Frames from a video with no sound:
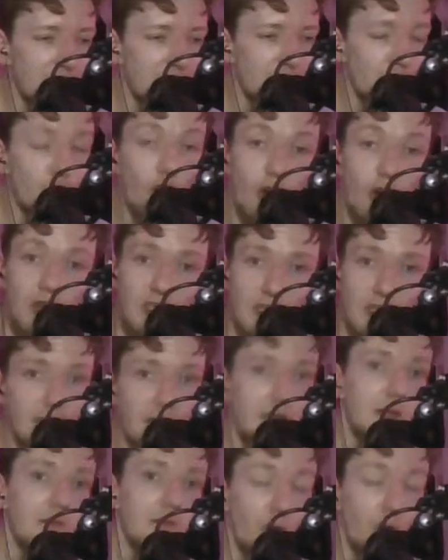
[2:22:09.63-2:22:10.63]
not
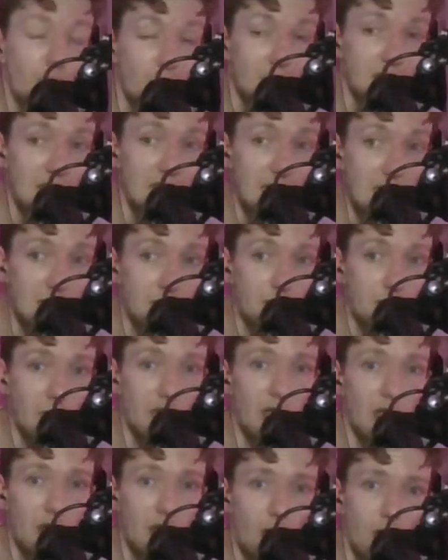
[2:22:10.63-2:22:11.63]
unimportant, but
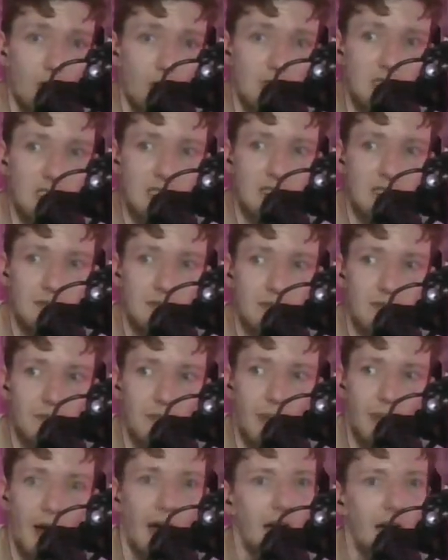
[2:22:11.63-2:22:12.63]
not
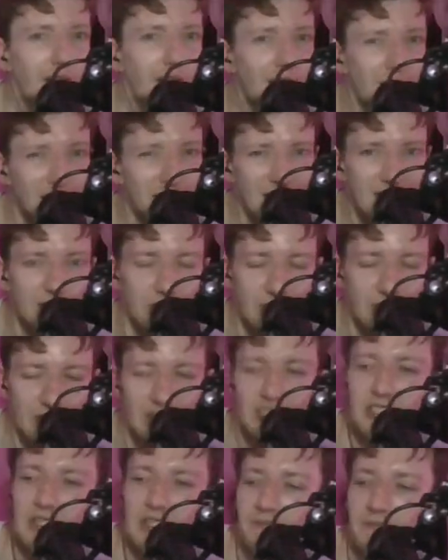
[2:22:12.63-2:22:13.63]
part of a class
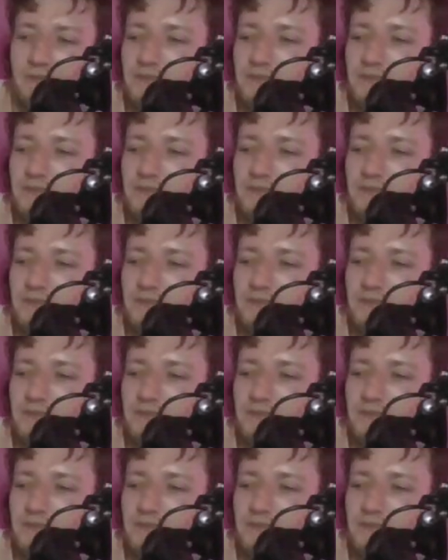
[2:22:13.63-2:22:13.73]
relation.